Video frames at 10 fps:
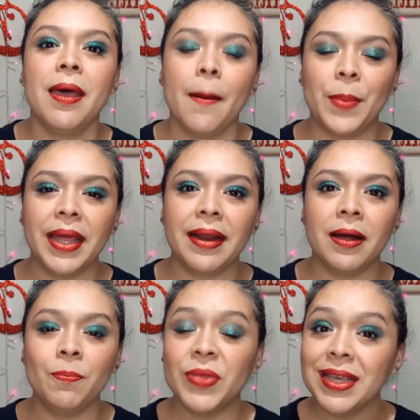But
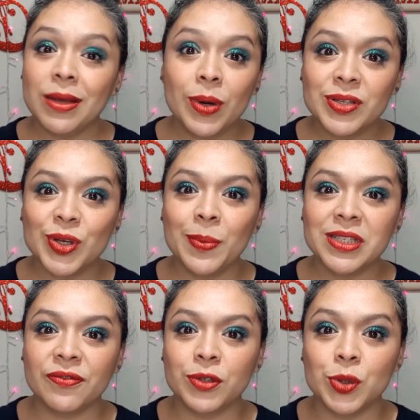thank you all so much
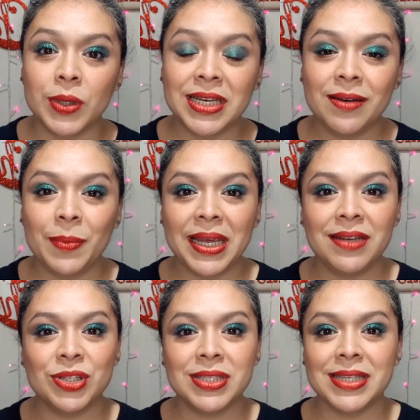for joining me.
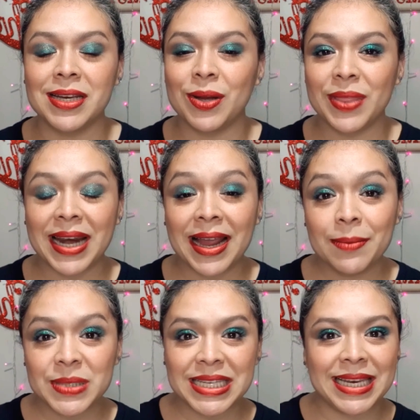Just know that I am
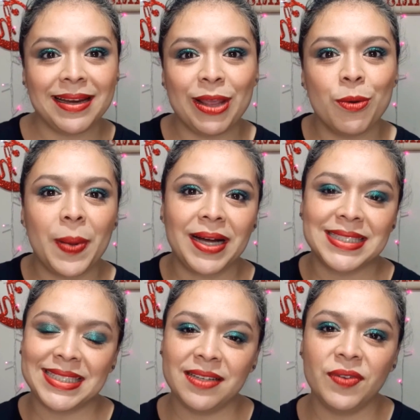sending you
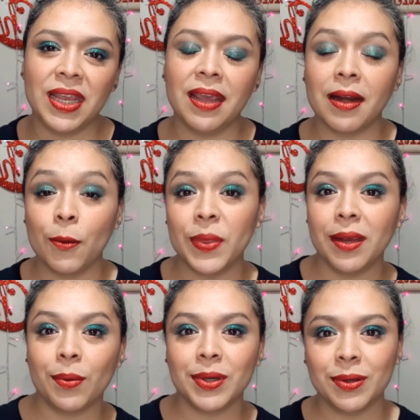positivity, and I hope that
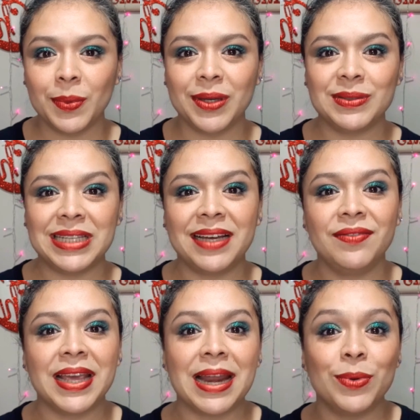you are doing what you love,
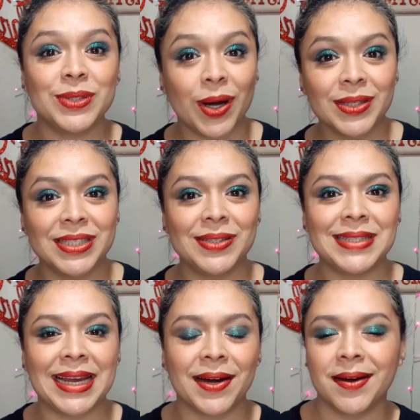and I will talk to you
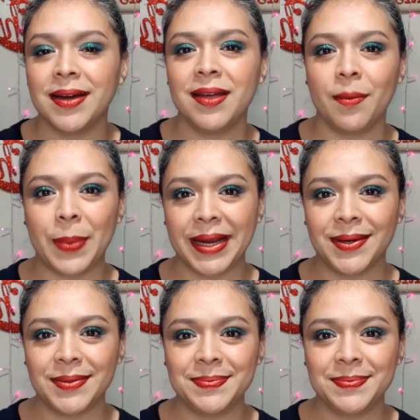later. Bye, y'all.